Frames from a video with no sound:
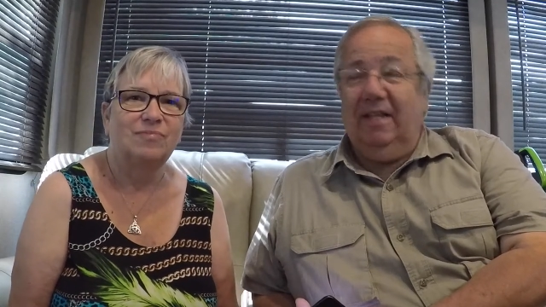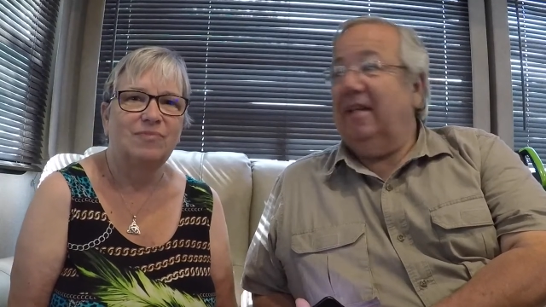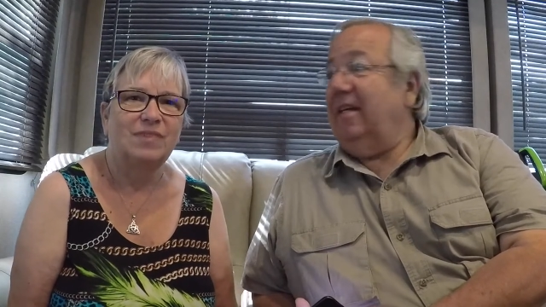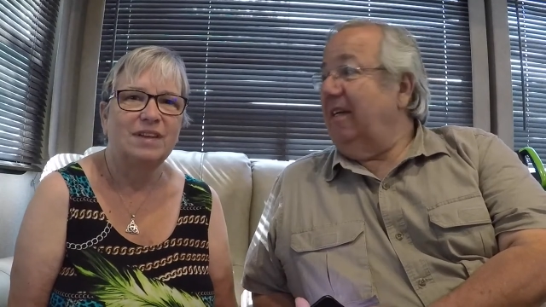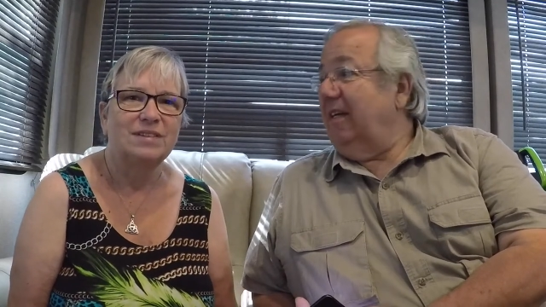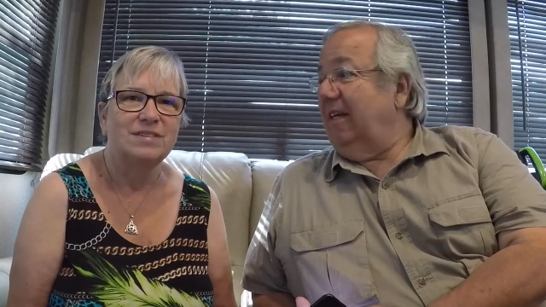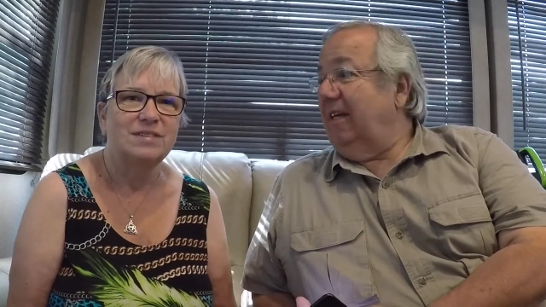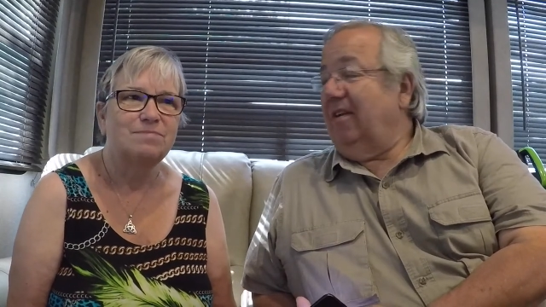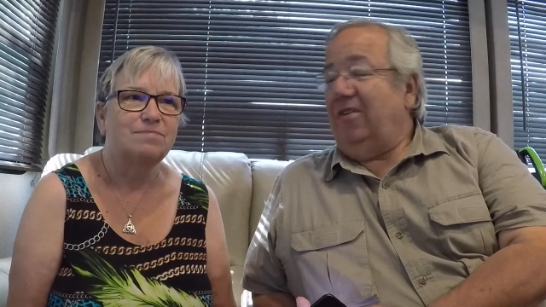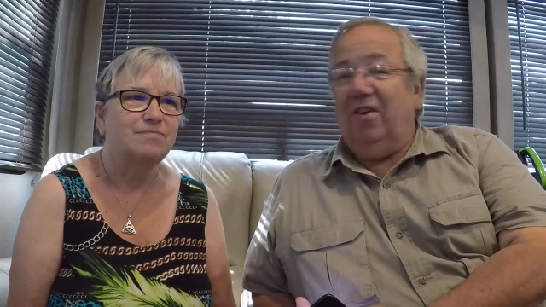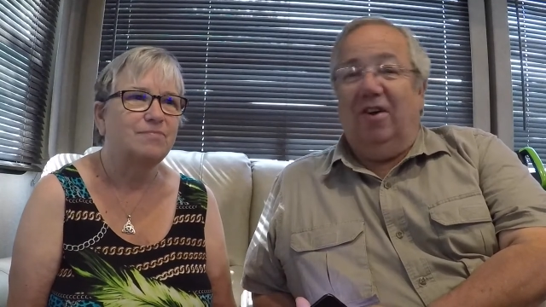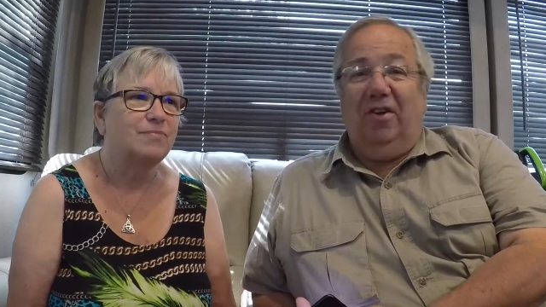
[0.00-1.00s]
Speaker 1: Yes.
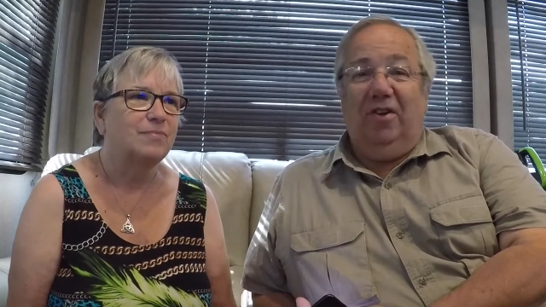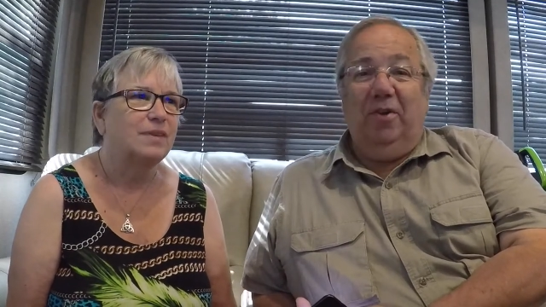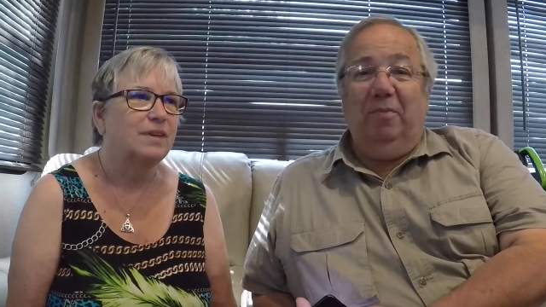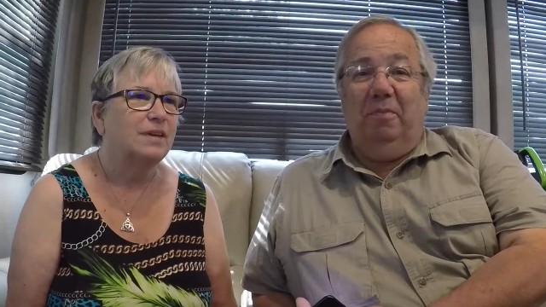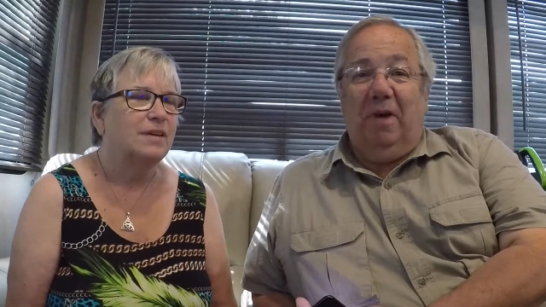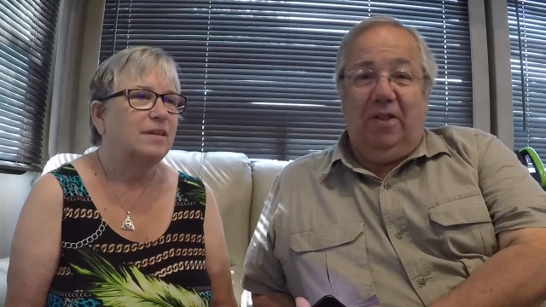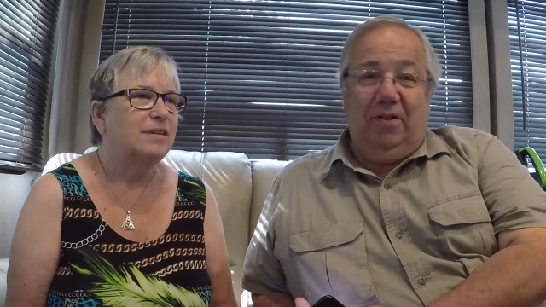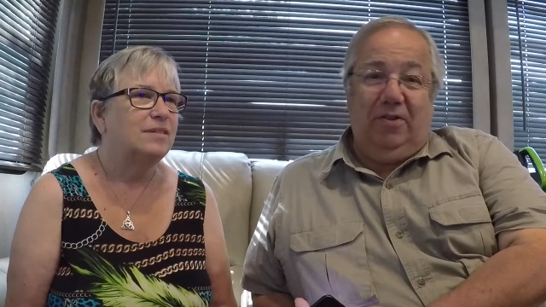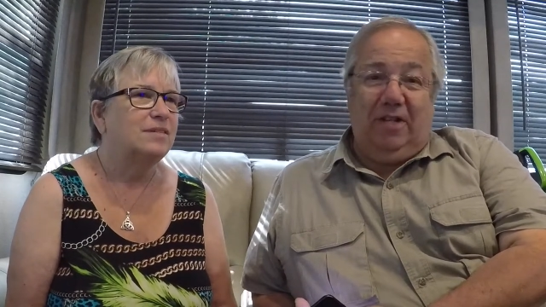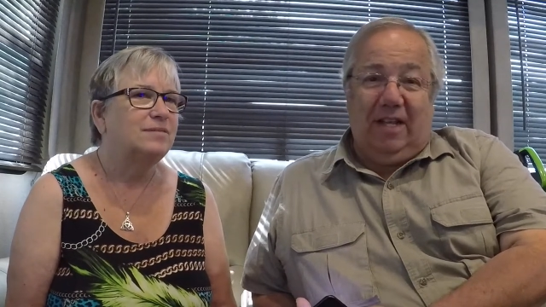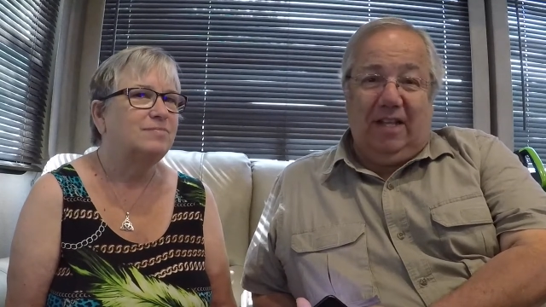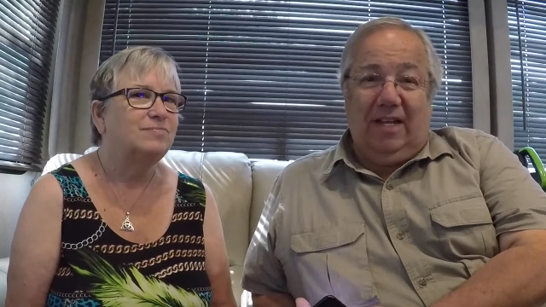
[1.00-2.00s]
To all you mothers
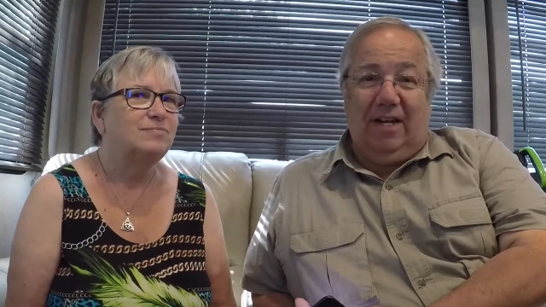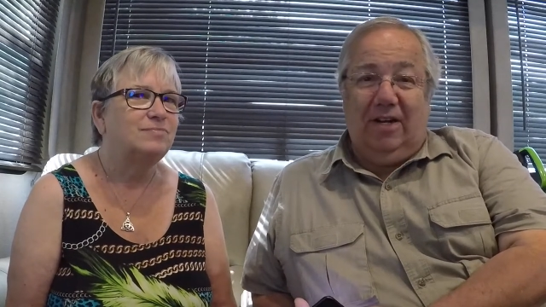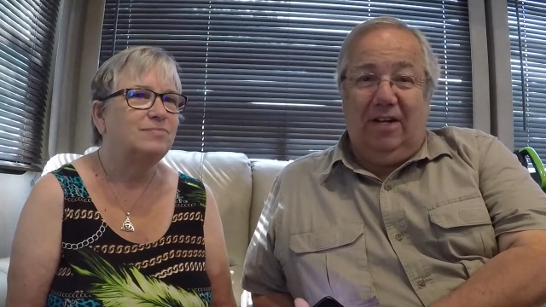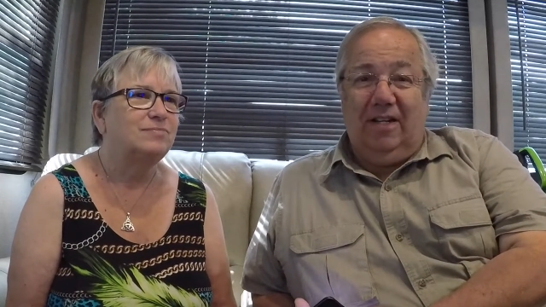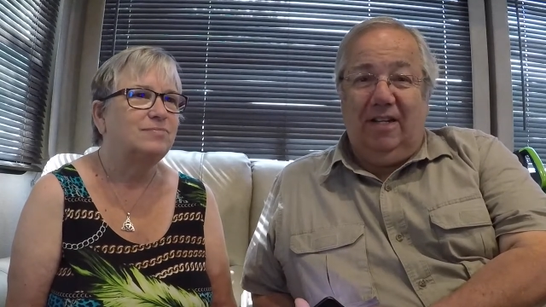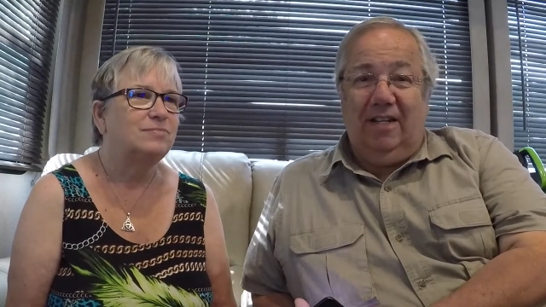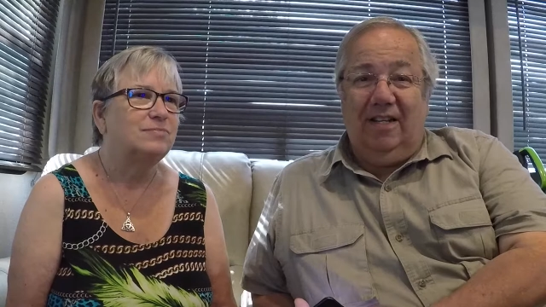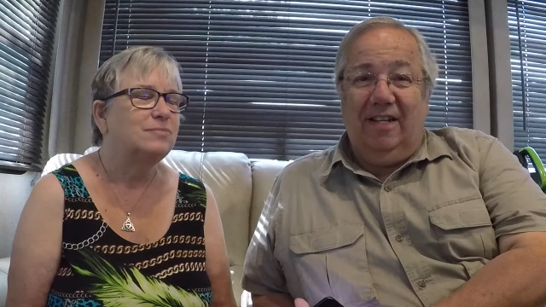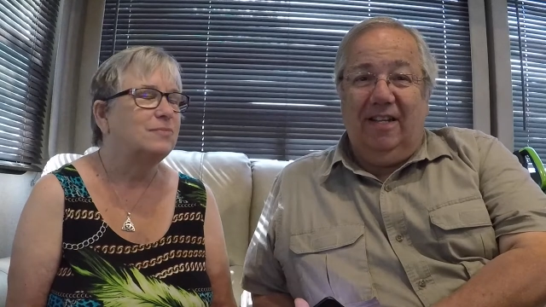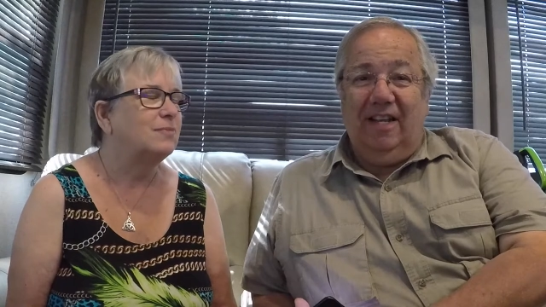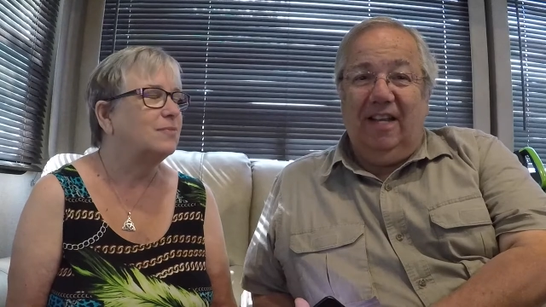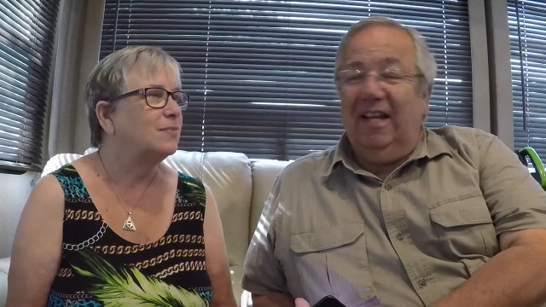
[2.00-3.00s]
out there.
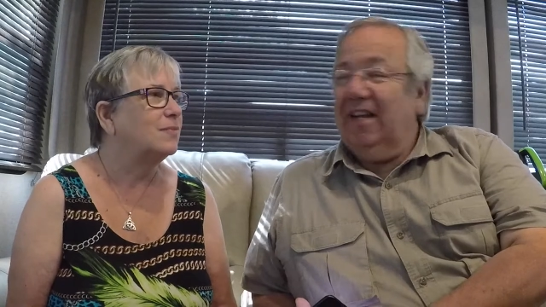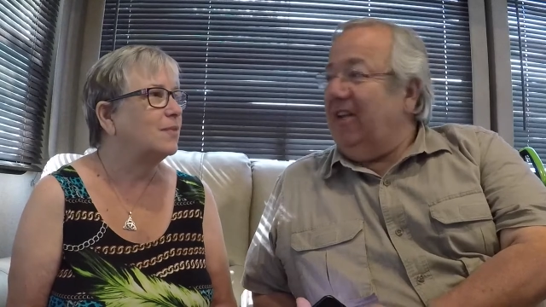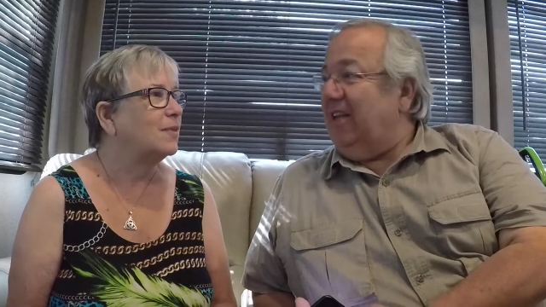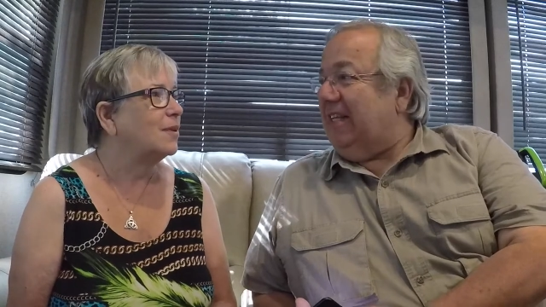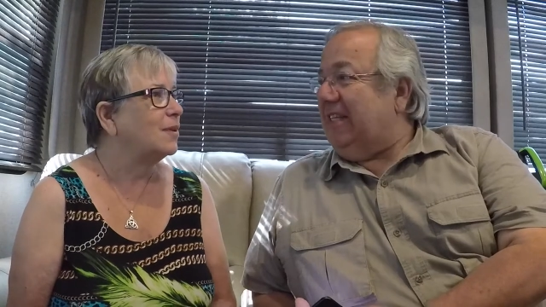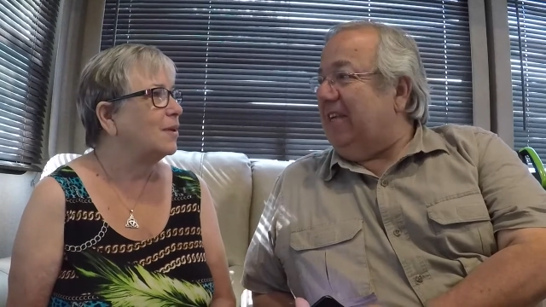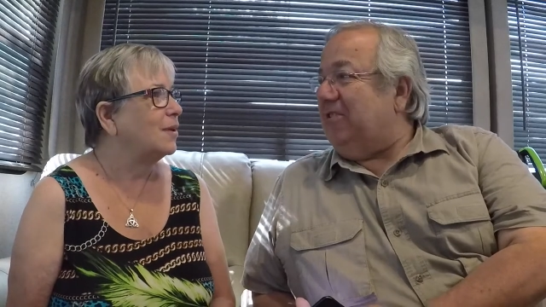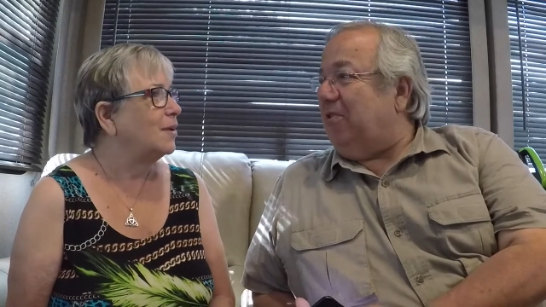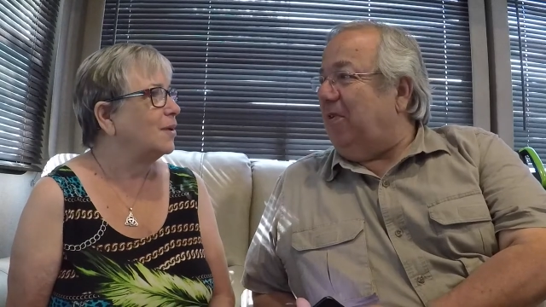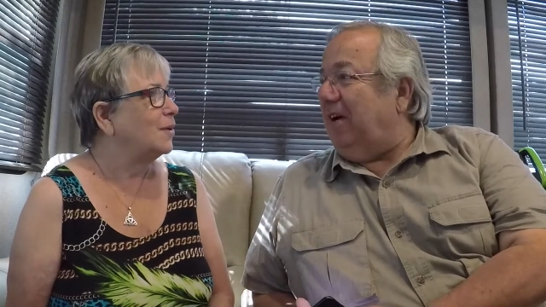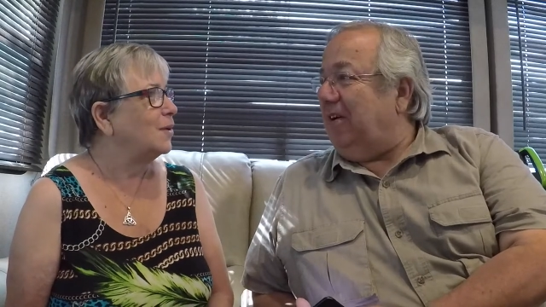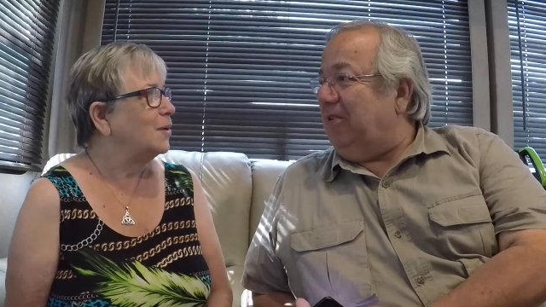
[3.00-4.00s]
You know, that sounds
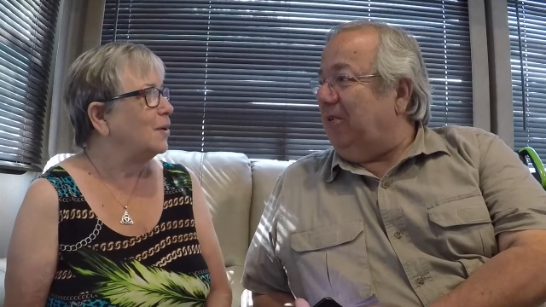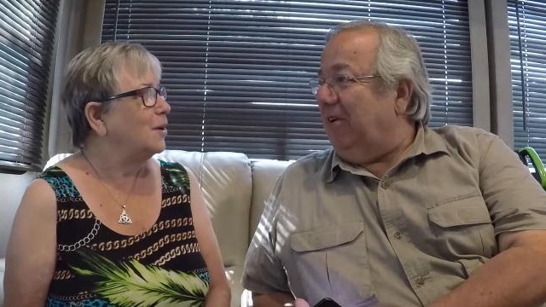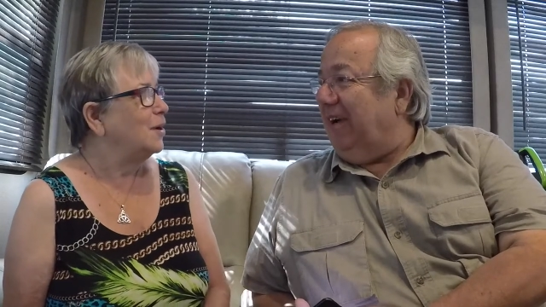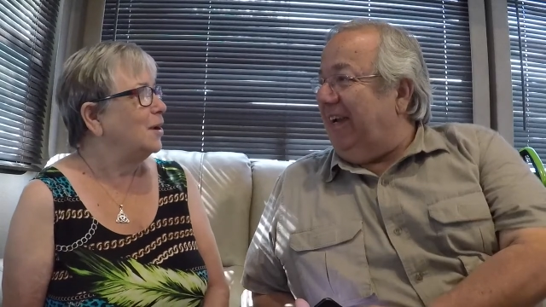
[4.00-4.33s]
derogatory.